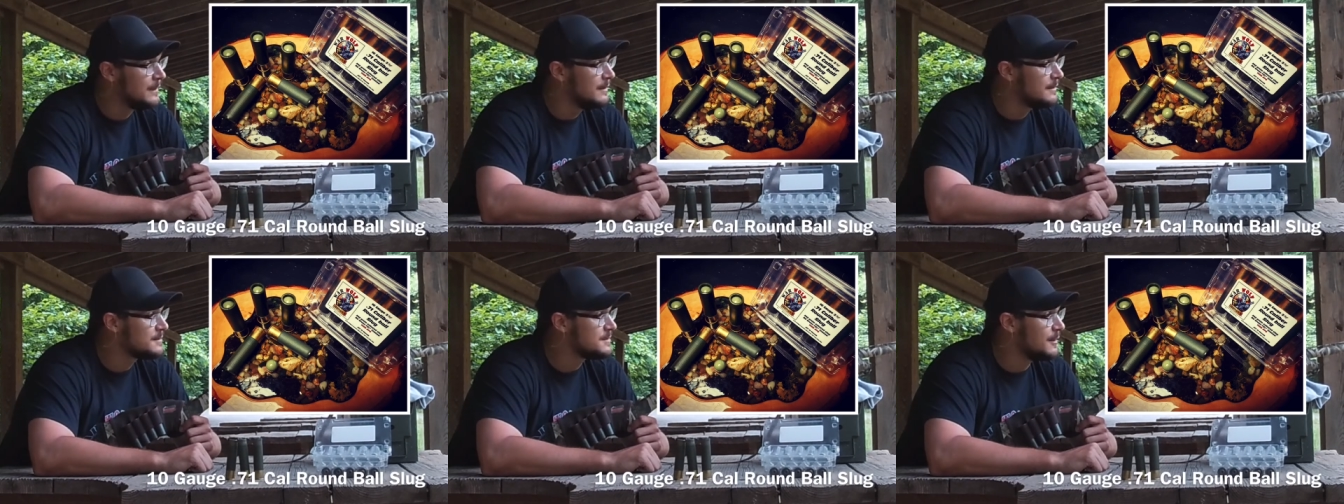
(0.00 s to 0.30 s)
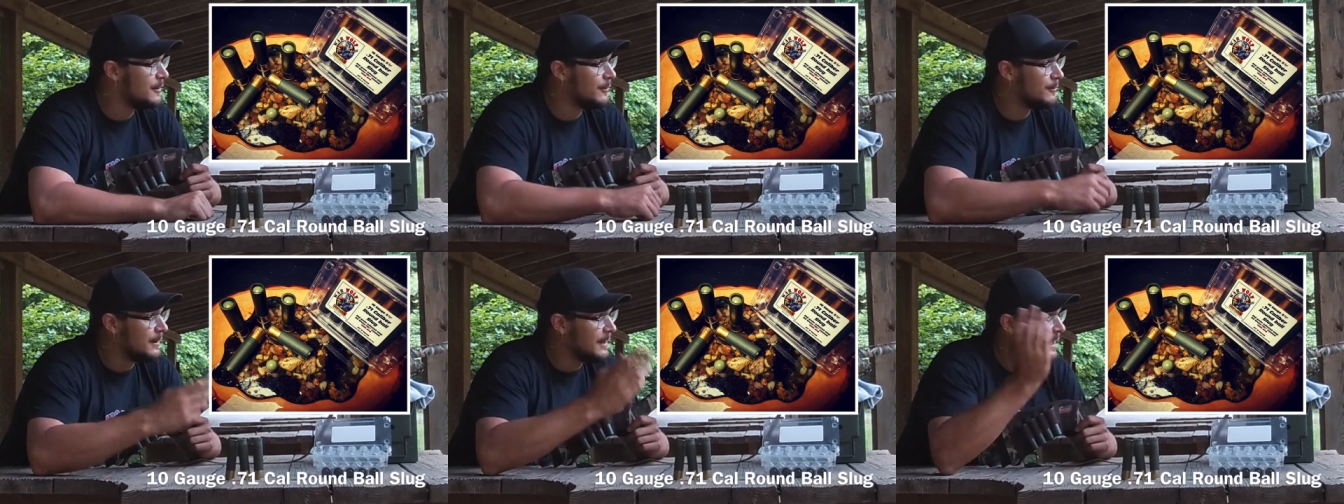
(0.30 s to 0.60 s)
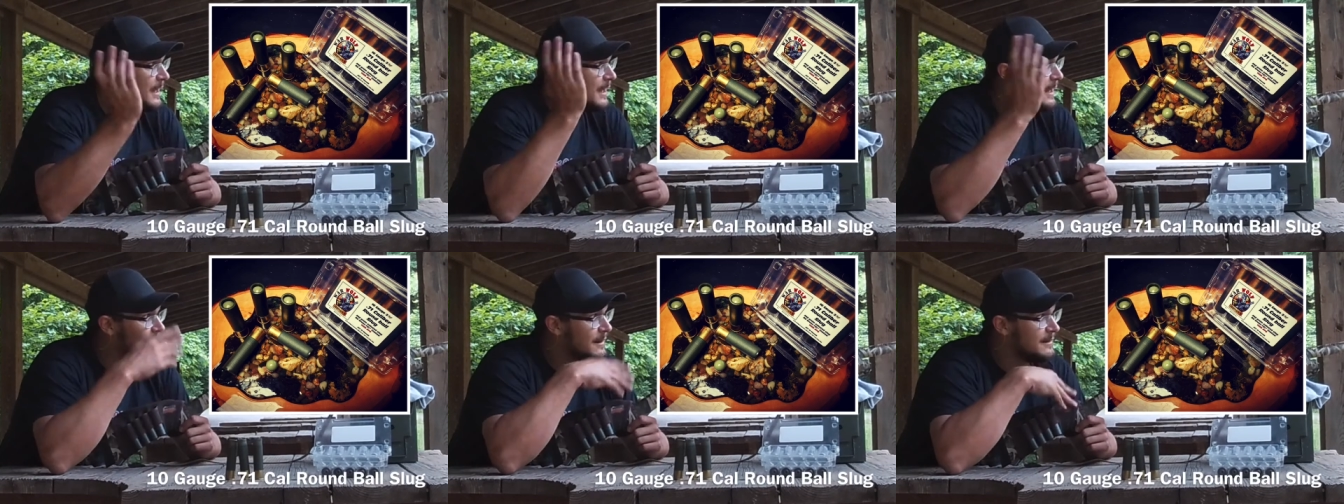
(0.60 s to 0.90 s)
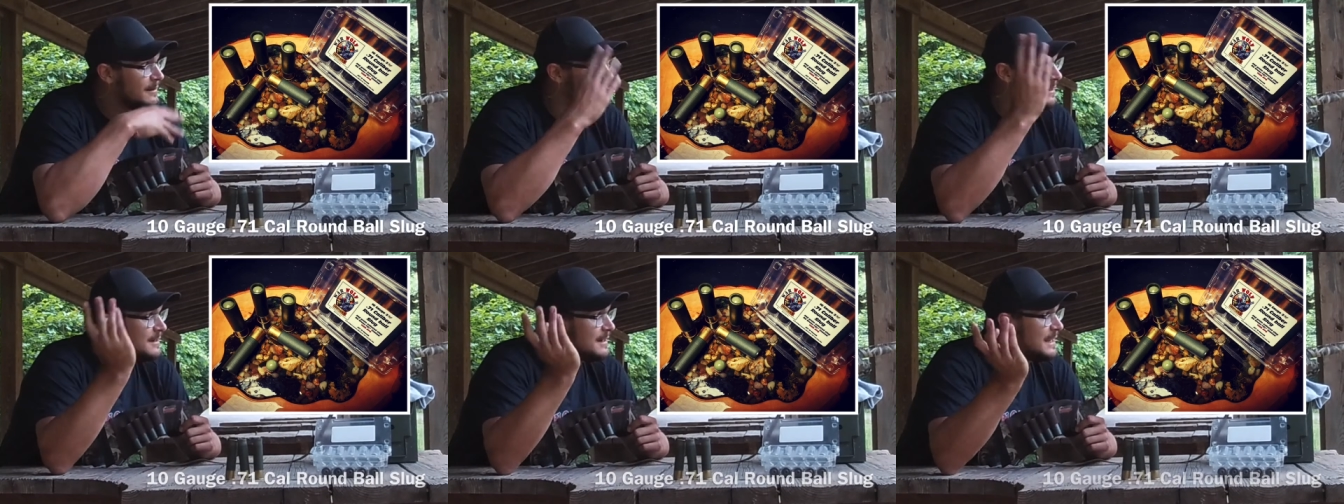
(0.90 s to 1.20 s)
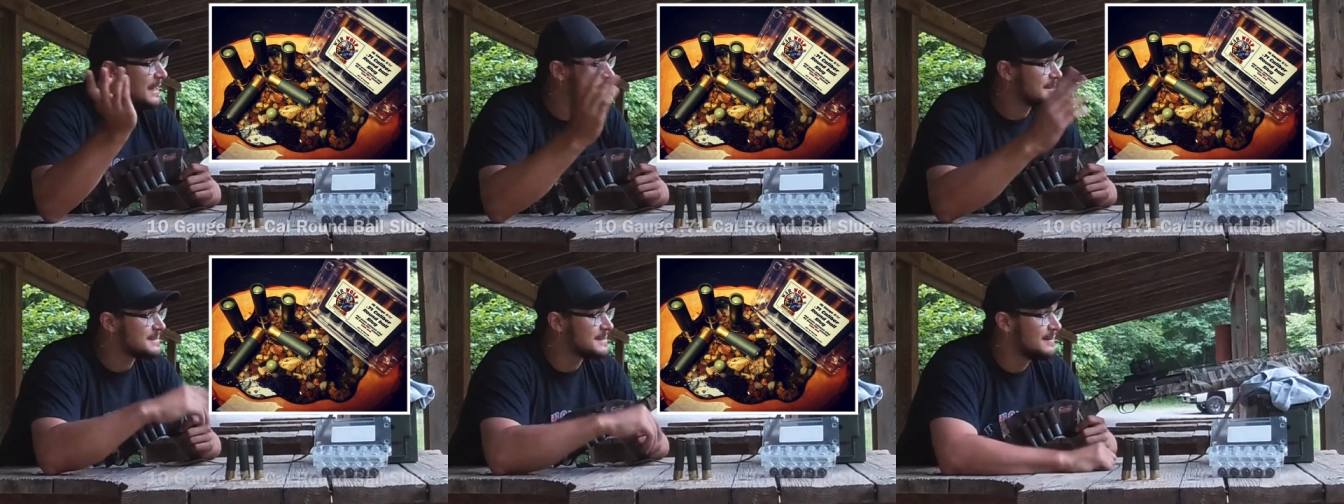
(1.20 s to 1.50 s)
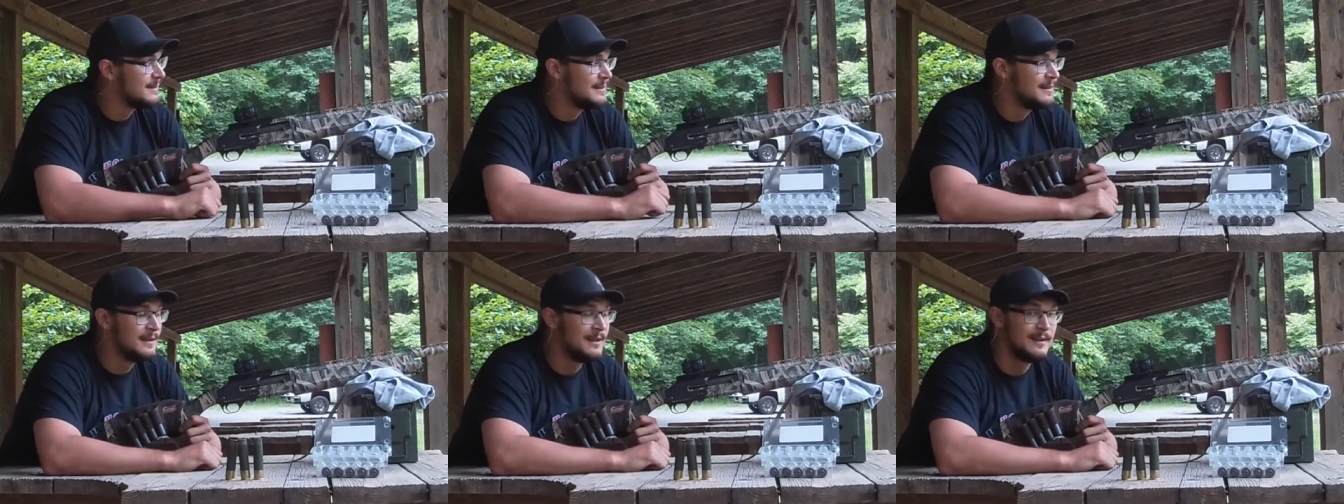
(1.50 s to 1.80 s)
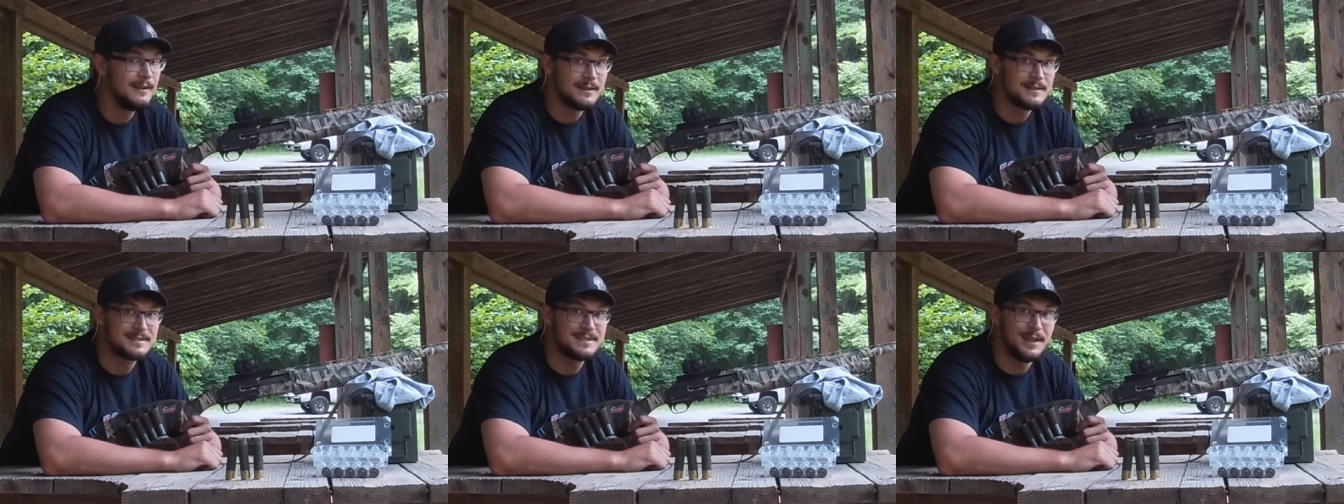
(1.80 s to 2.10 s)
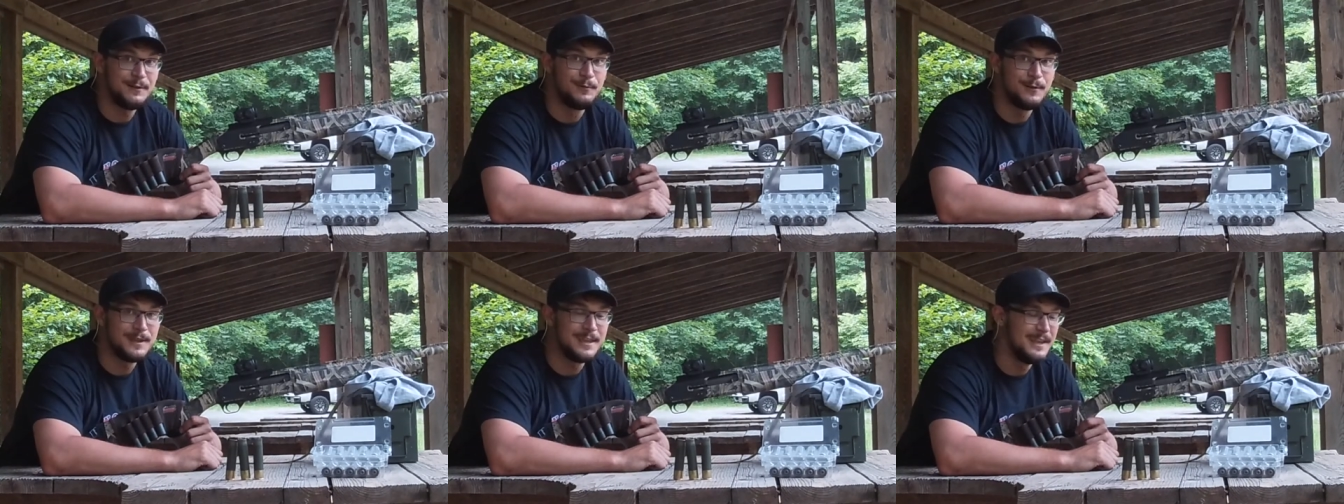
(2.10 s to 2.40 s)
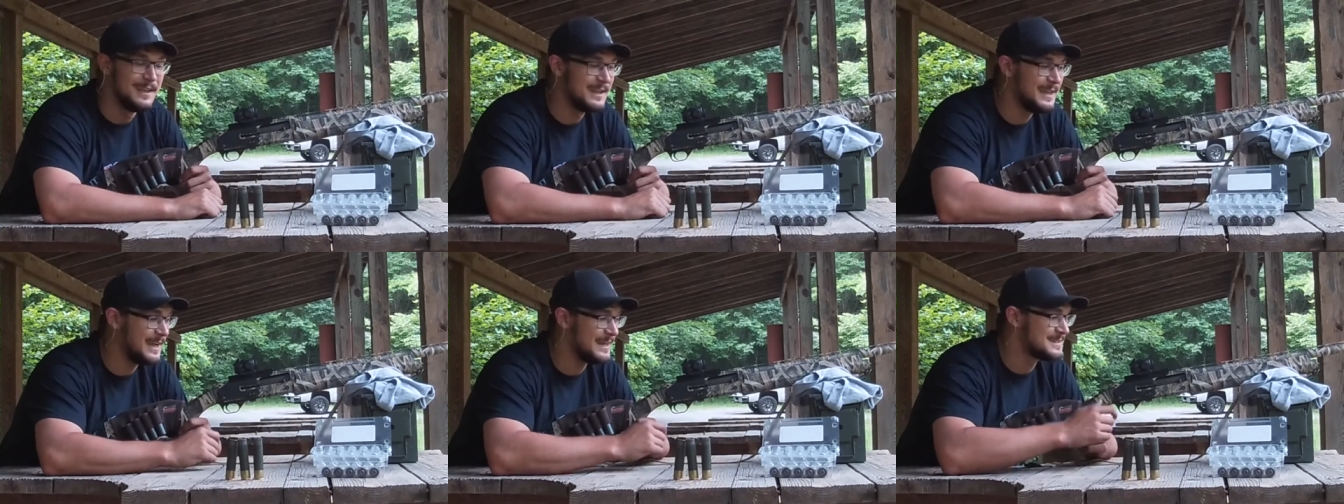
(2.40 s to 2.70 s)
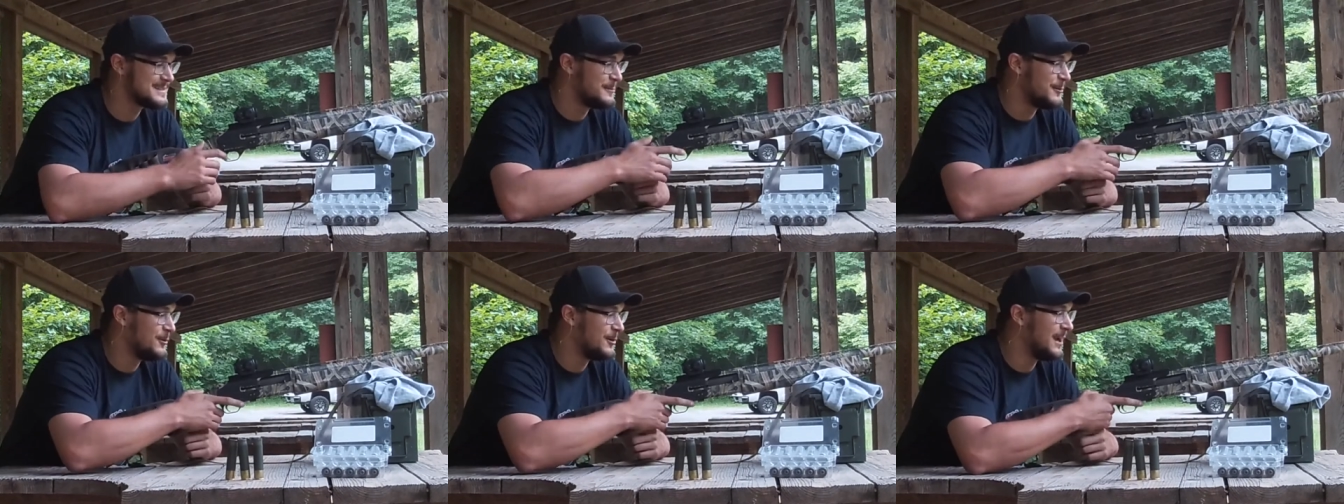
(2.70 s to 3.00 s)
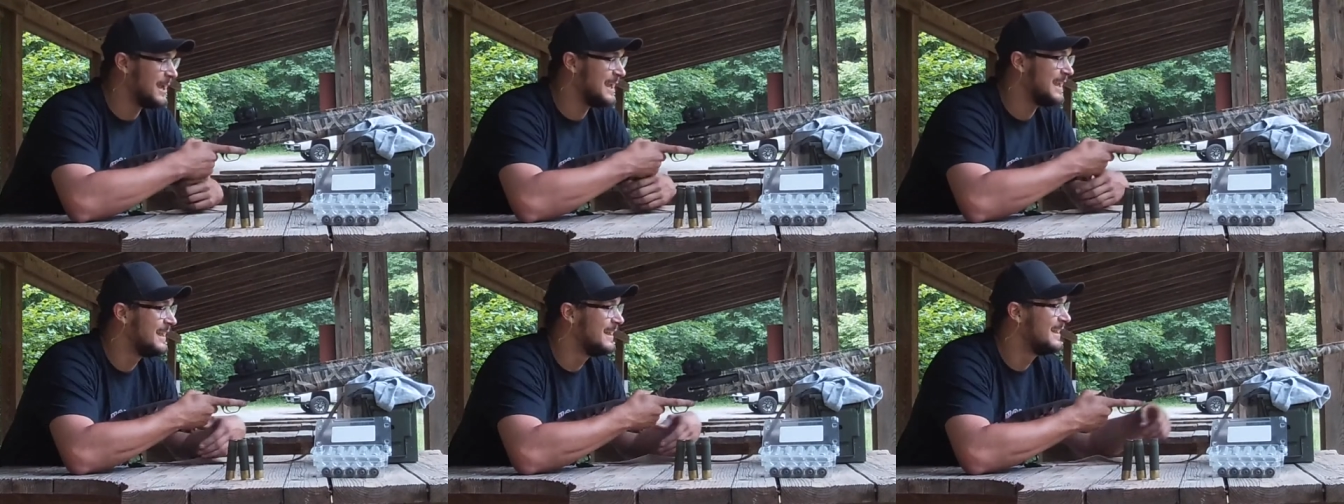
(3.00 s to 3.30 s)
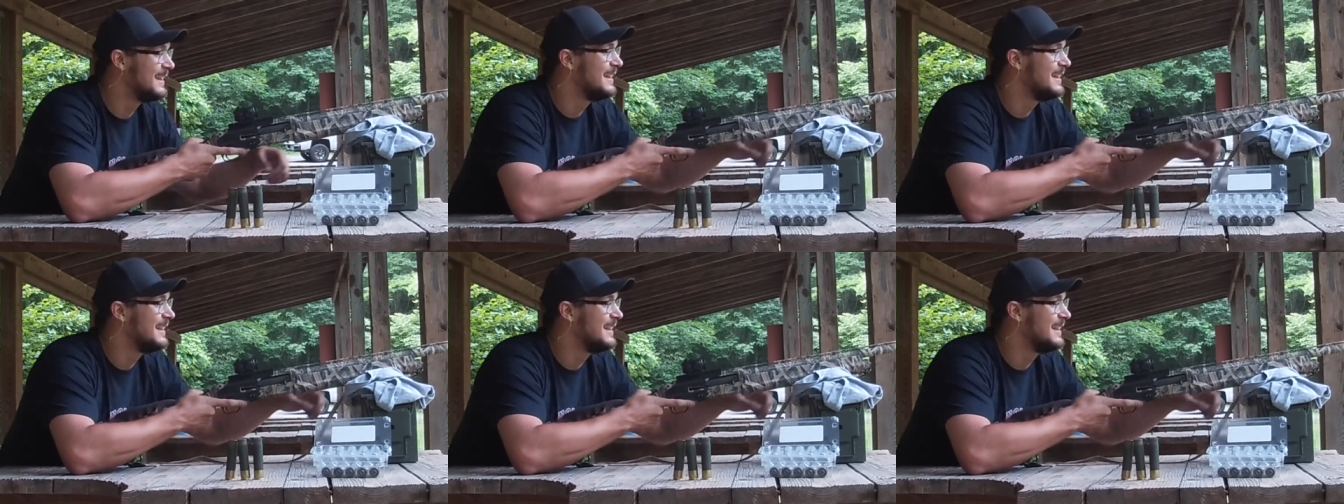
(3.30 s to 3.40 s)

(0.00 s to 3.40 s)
So, ah, knit nats Let's see if we can gas them away.